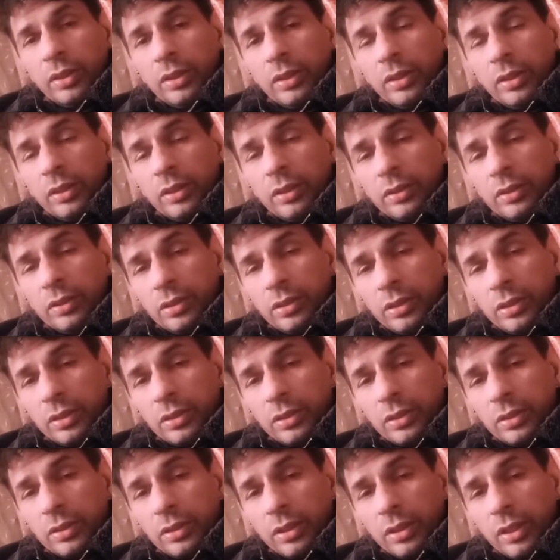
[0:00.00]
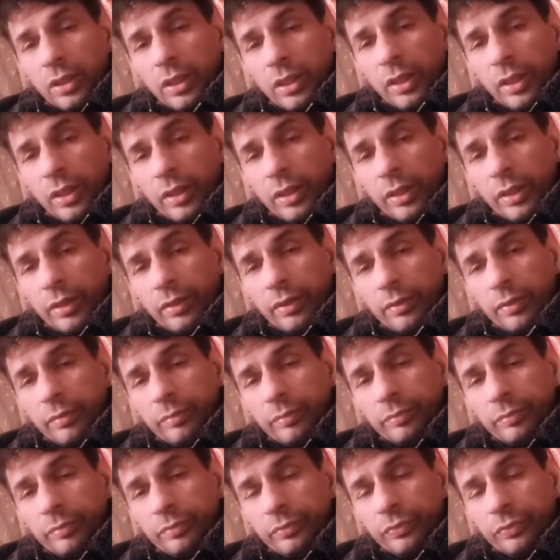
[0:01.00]
just hearing
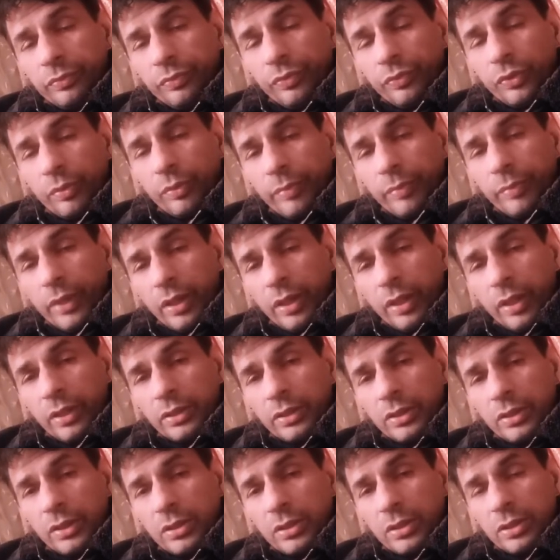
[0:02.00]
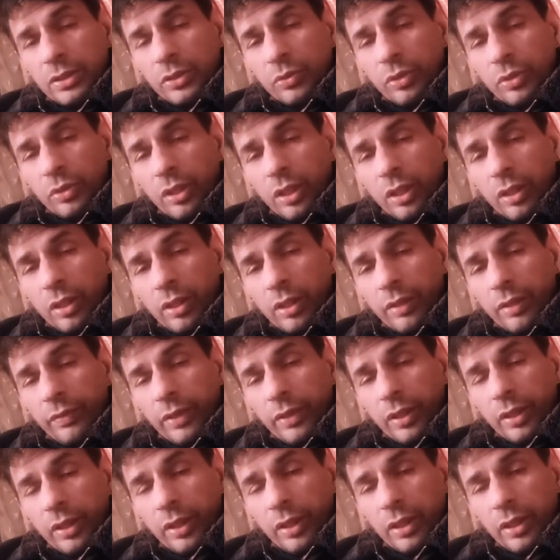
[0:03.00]
from a distance. You can't even
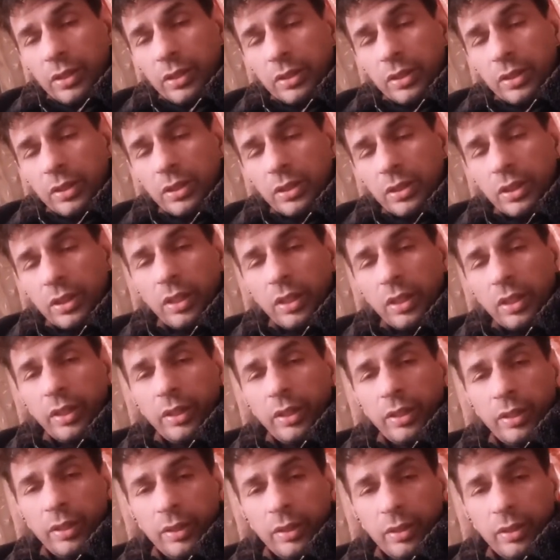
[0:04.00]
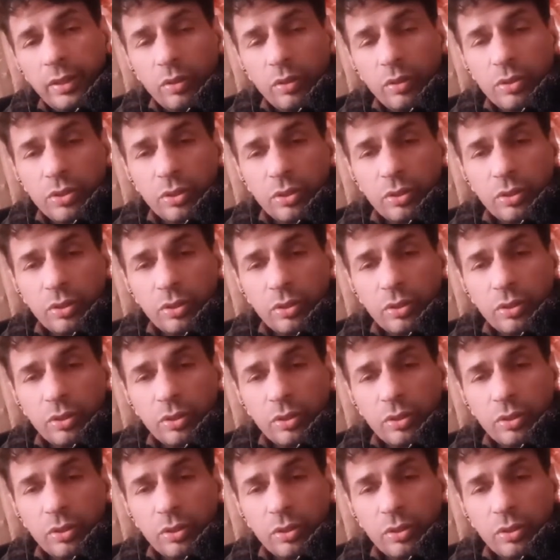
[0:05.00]
touch the screen also,